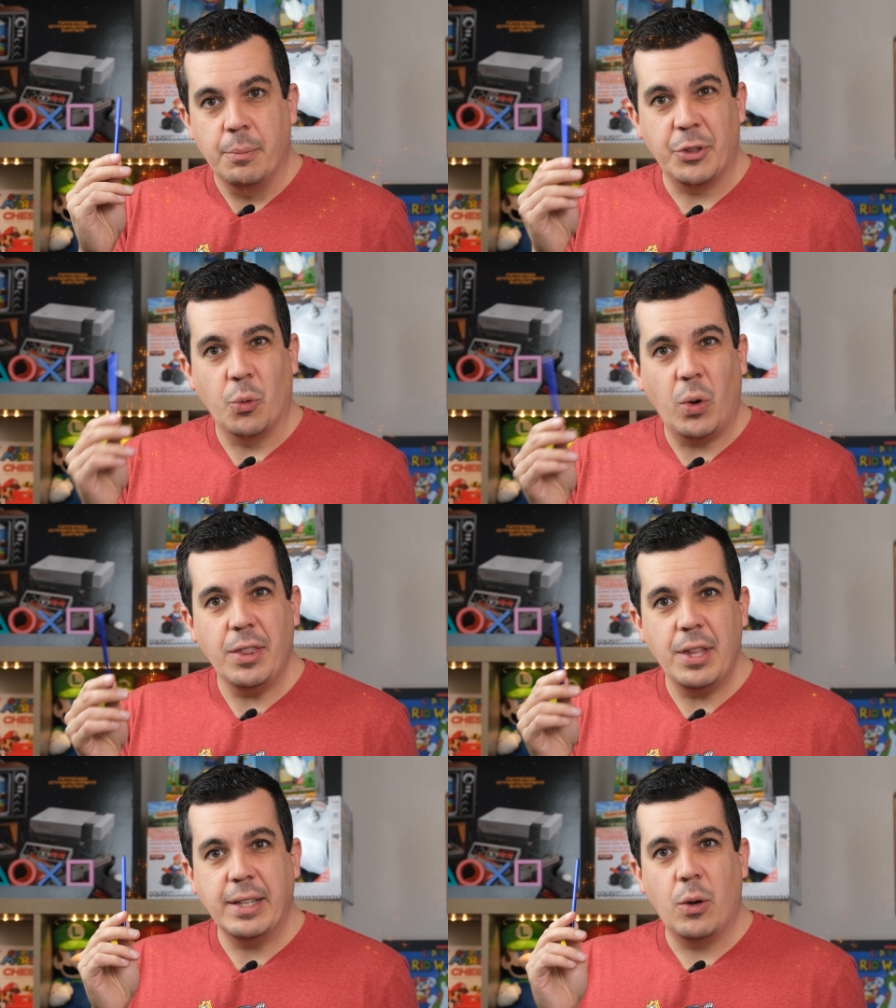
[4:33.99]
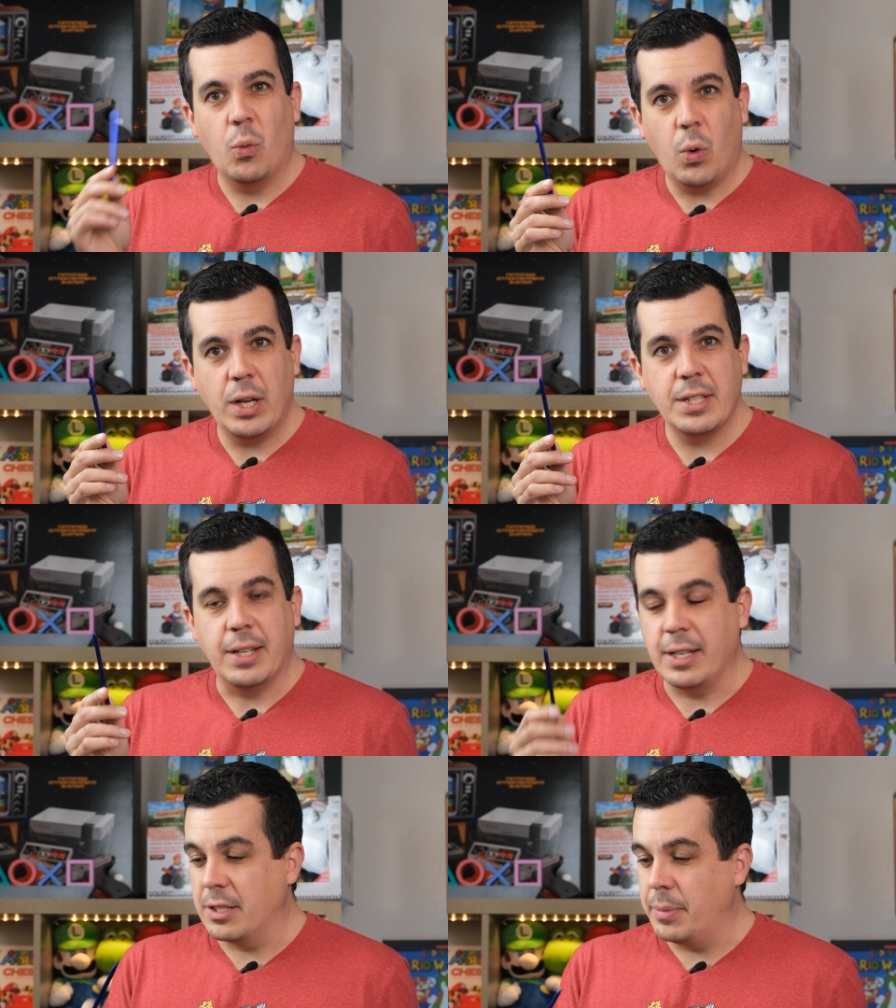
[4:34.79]
but the one thing that was
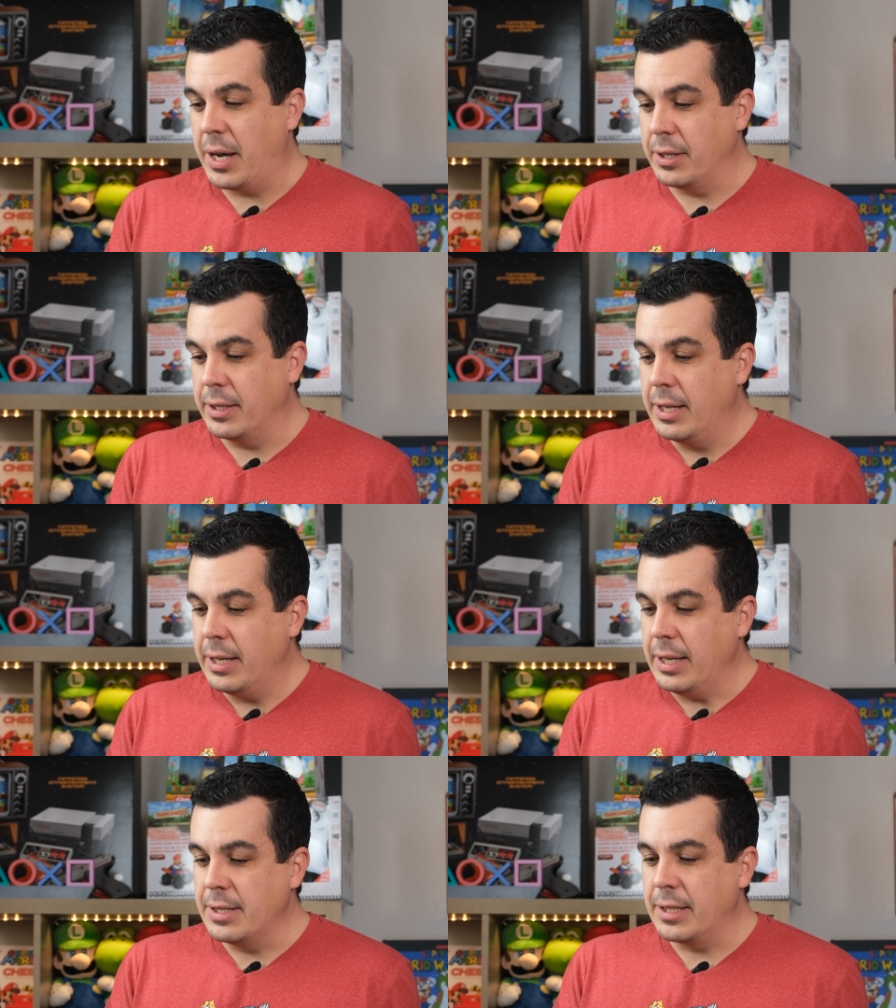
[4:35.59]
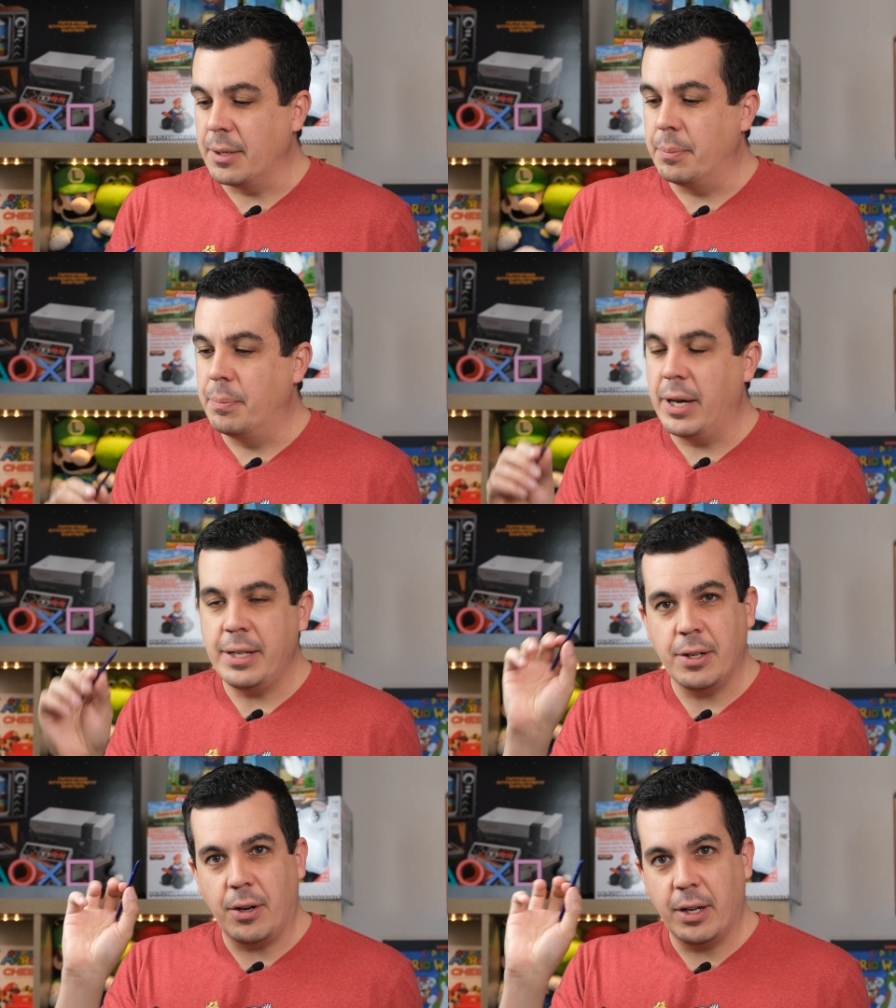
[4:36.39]
nice about it is that the
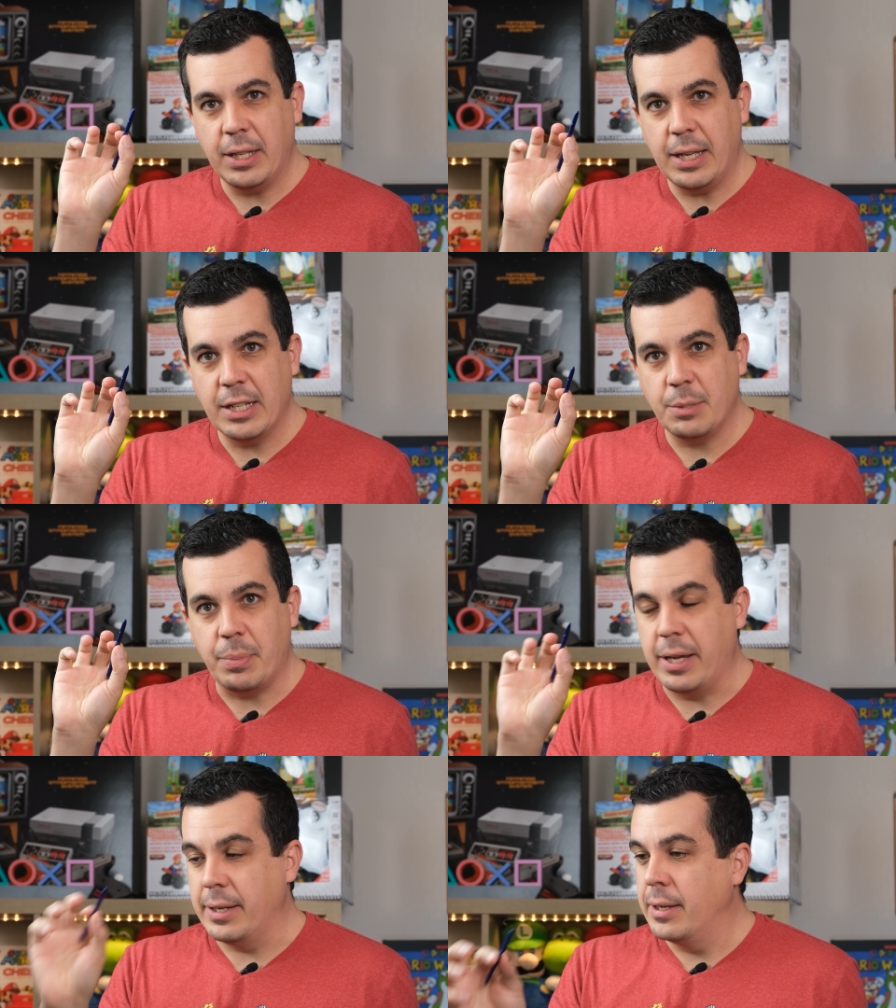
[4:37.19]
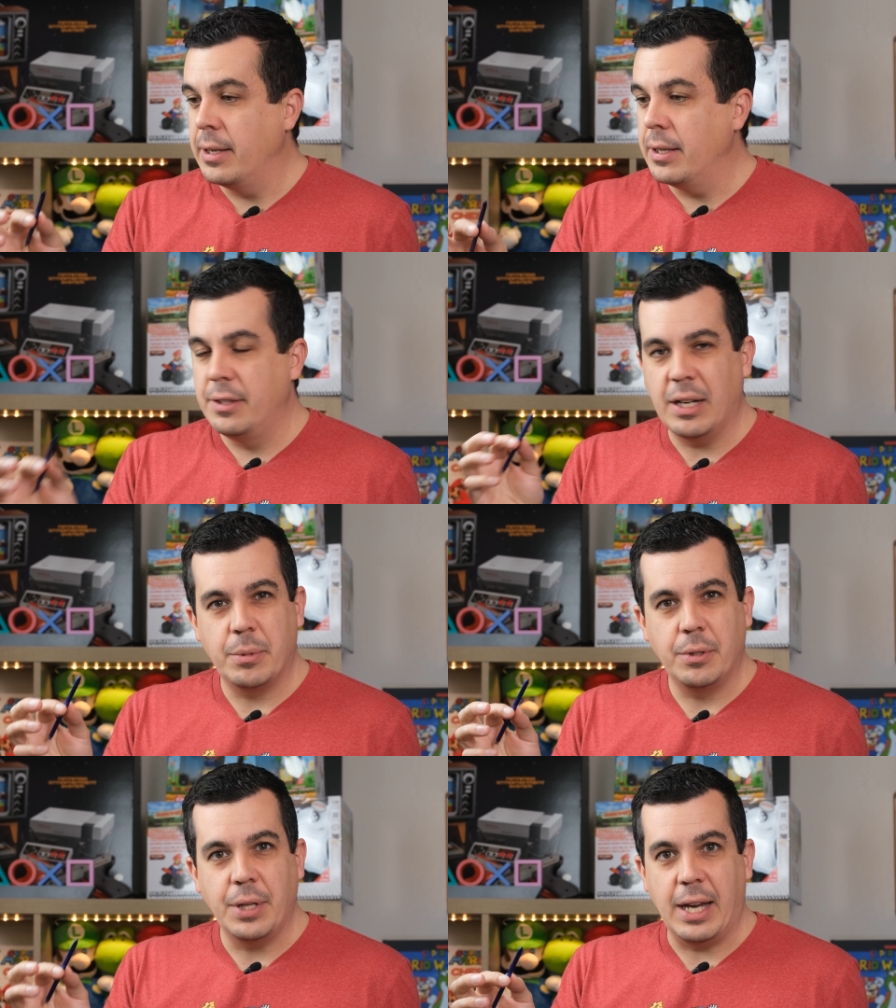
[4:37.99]
button on the S Pen
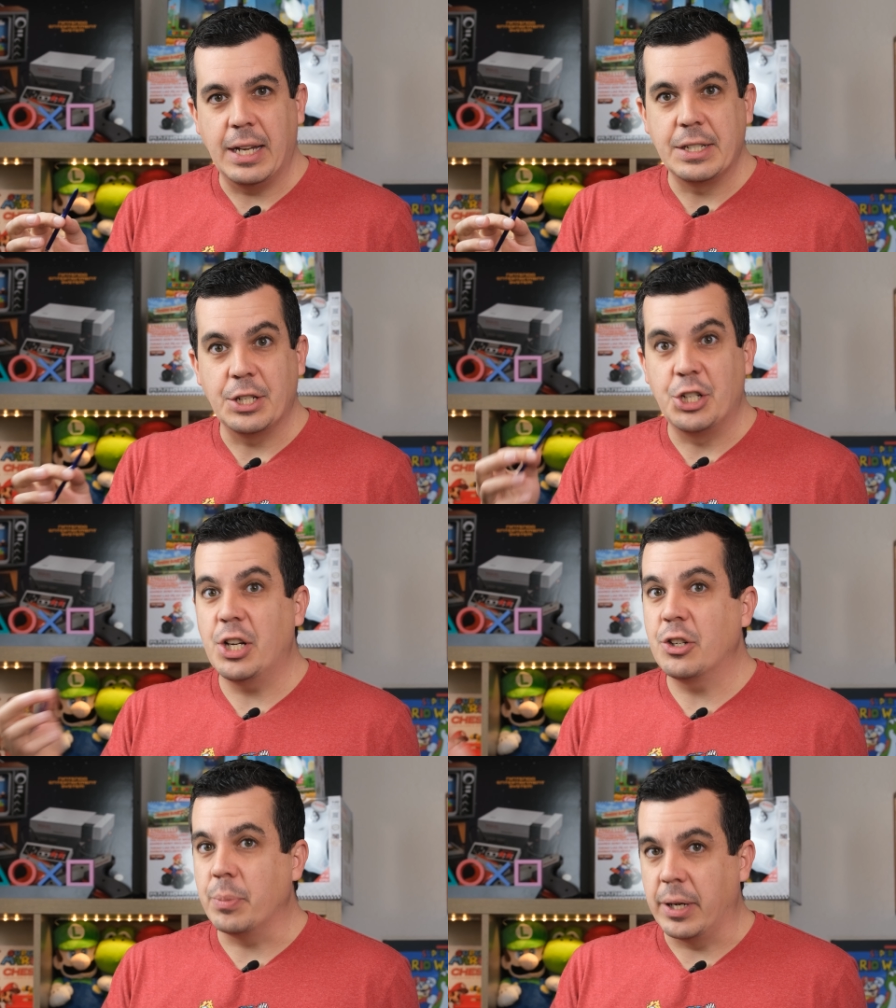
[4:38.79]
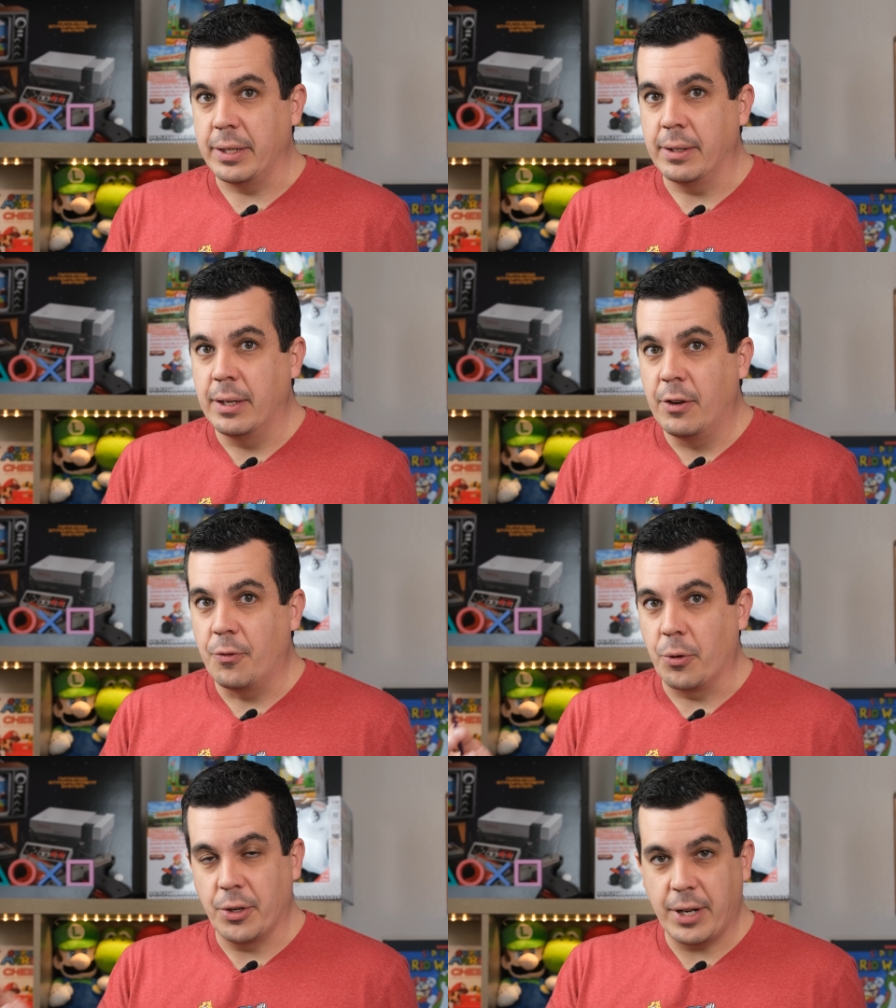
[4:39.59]
doubled as the shutter button
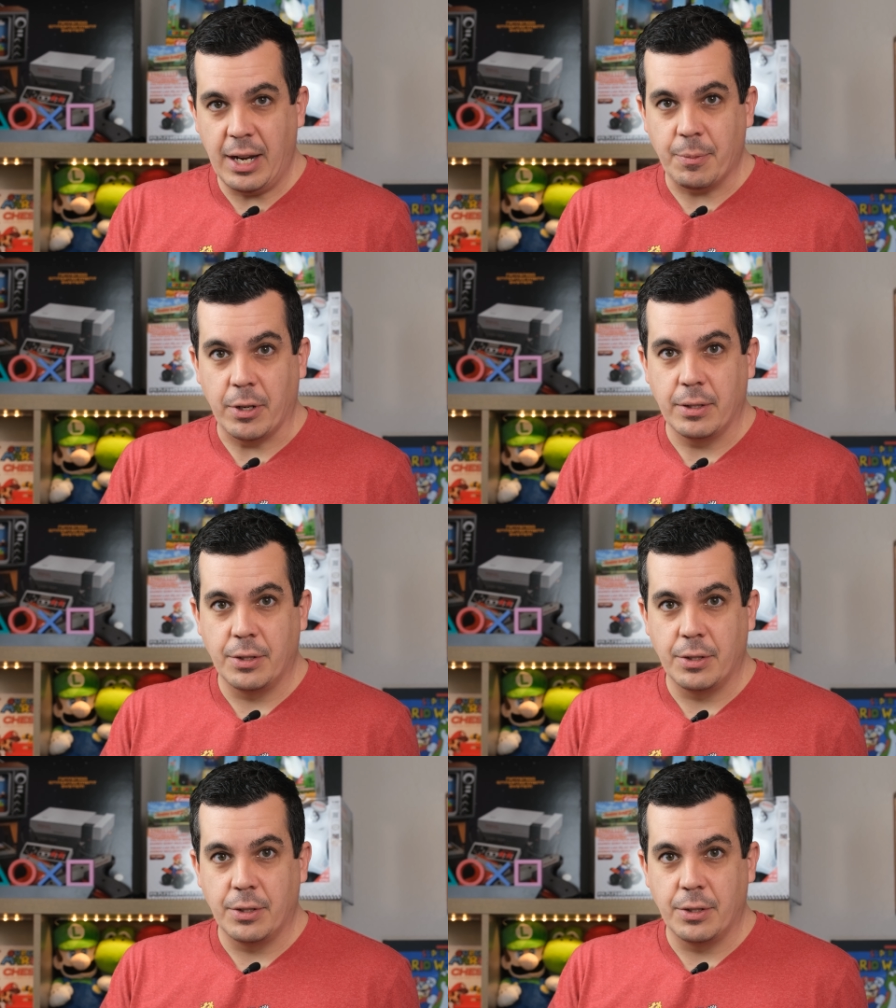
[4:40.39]
for your camera.